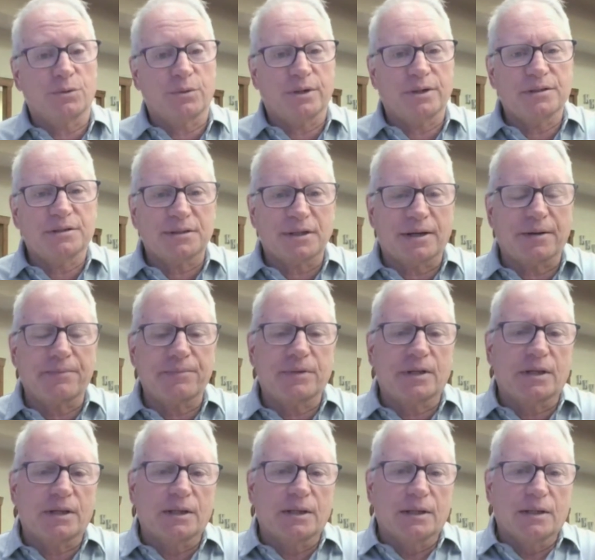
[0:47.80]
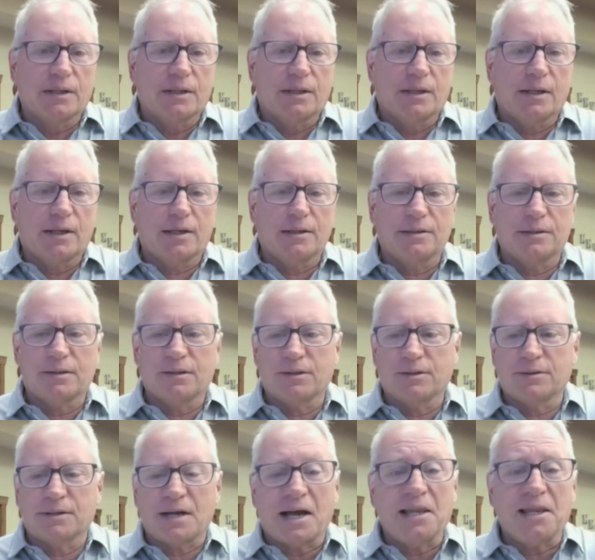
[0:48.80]
2 weeks. Yeah. And, you
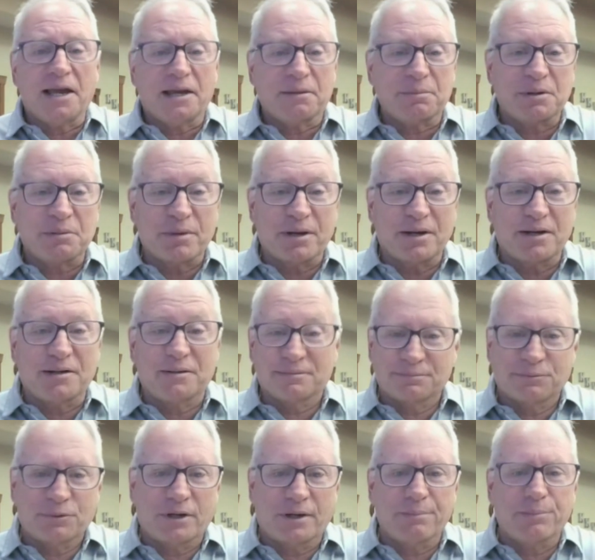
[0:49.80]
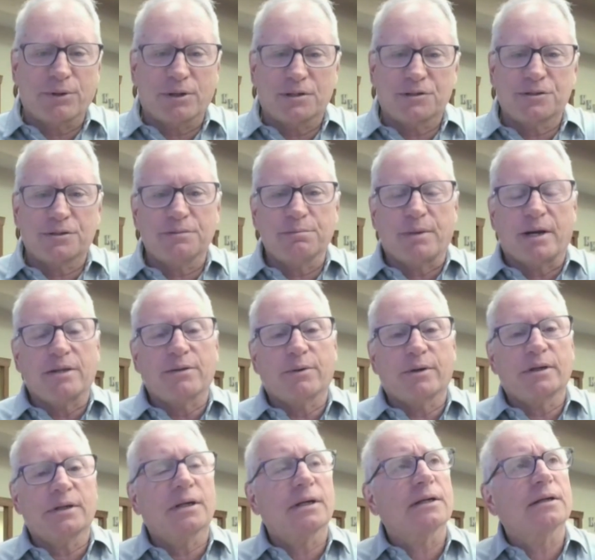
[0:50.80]
know, I like me better when I'm bullish too, by the
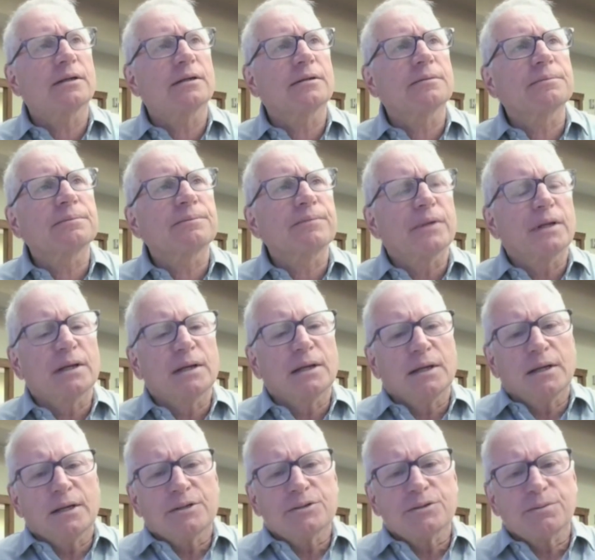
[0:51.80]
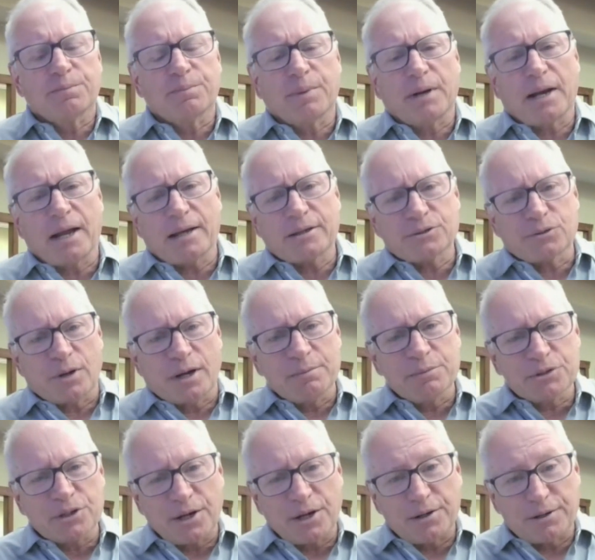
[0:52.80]
way. So
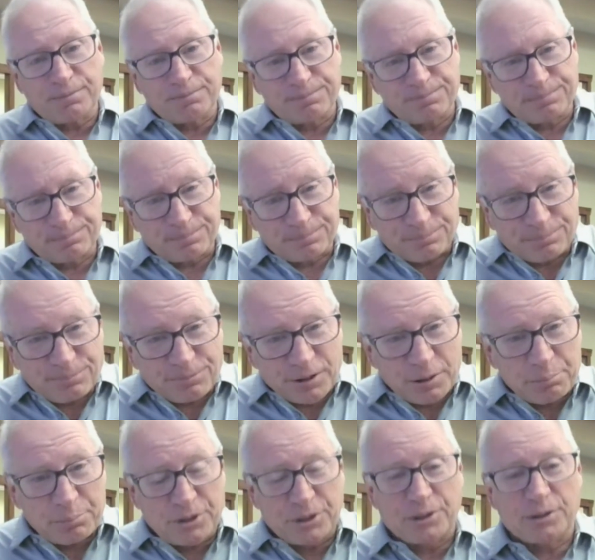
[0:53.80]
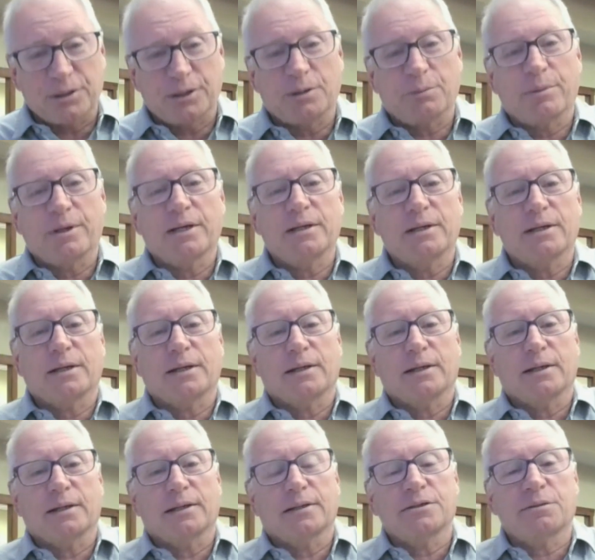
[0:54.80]
I'm starting to flip here a little bit
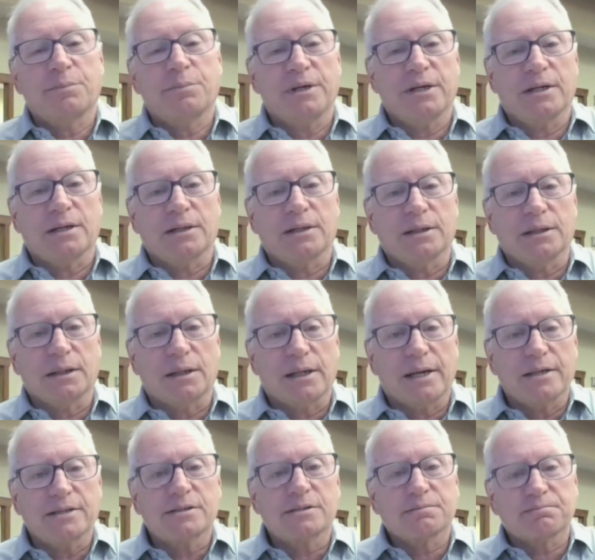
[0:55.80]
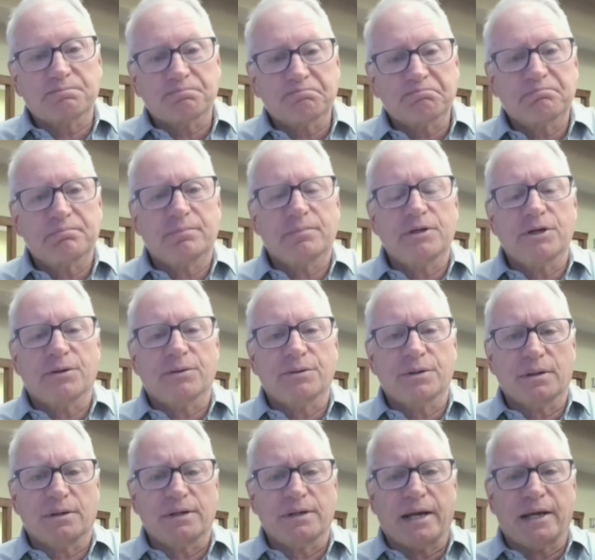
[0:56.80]
to being a little less, you
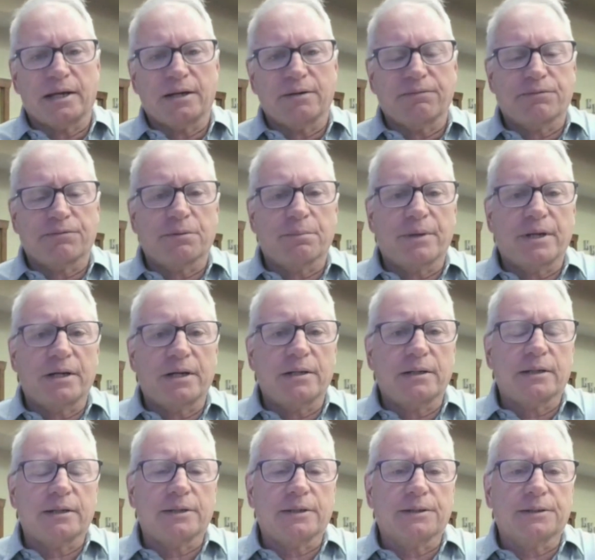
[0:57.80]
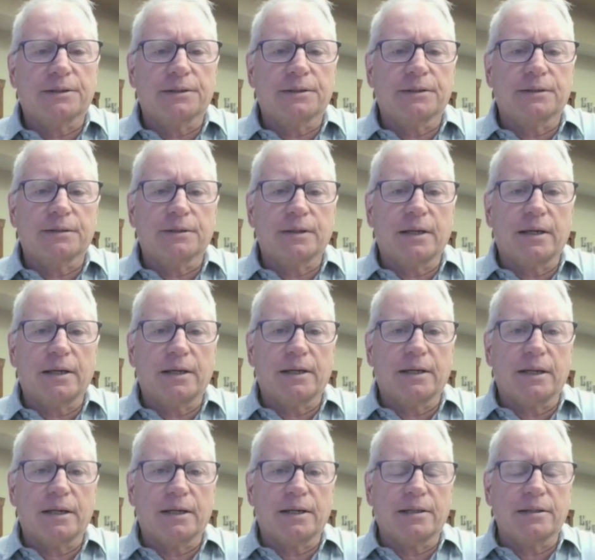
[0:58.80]
know, negative for a minute.
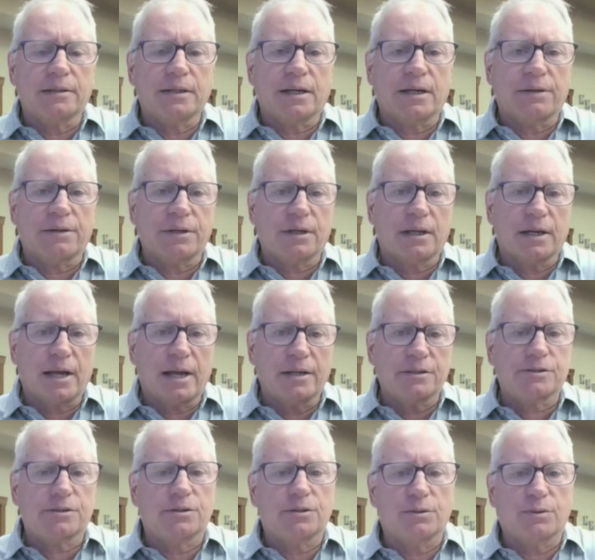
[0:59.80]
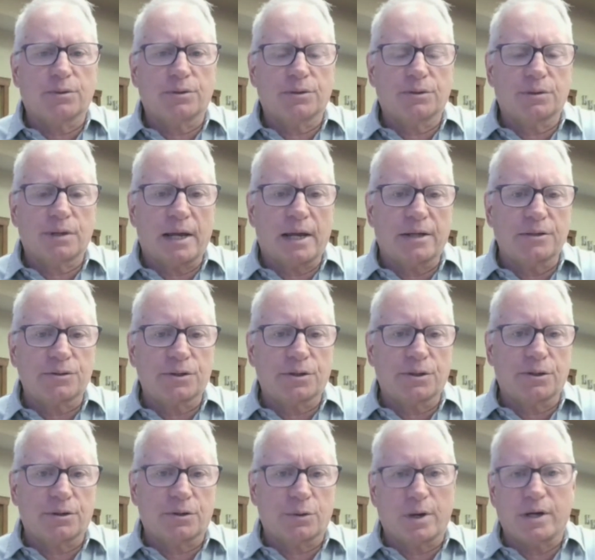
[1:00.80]
And I think it has to do with
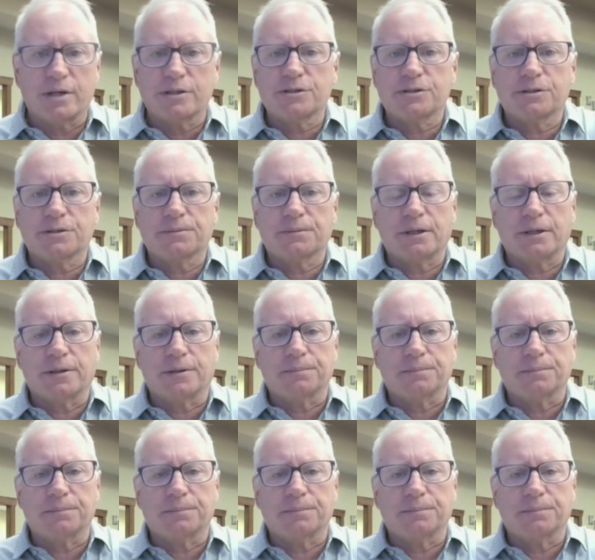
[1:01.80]
answering your question.